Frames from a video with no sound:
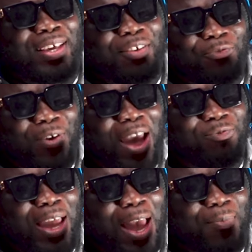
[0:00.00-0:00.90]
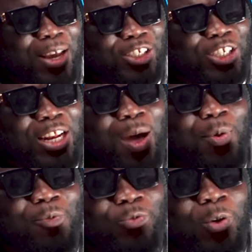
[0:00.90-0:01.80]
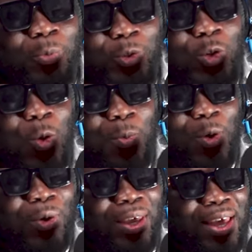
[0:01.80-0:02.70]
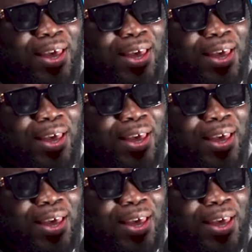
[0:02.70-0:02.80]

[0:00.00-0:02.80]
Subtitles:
the 5 Dimension album from Stonebwoy.